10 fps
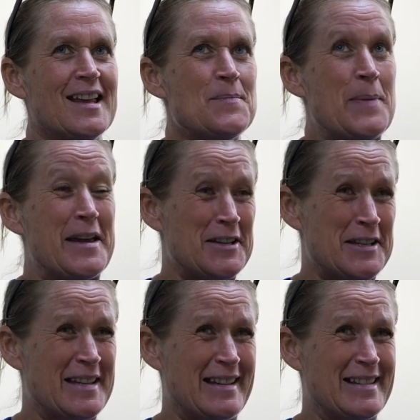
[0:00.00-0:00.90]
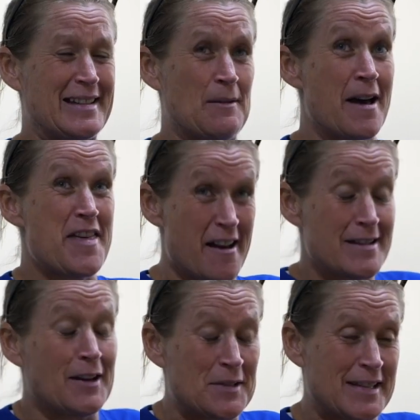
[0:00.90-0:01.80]
because I
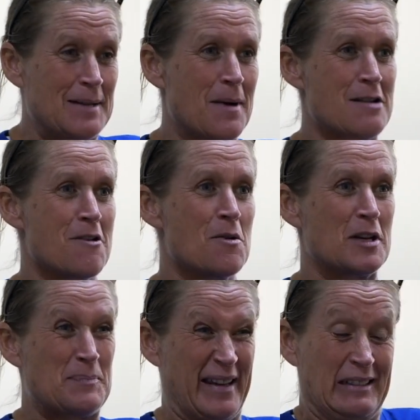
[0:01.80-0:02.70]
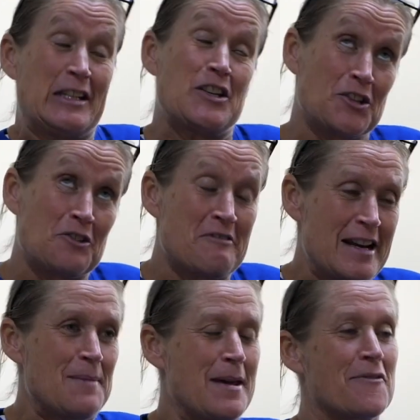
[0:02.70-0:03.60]
don't see my role as being, it shouldn't really
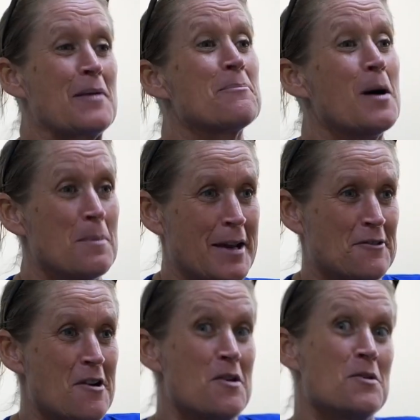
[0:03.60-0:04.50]
be a very public role.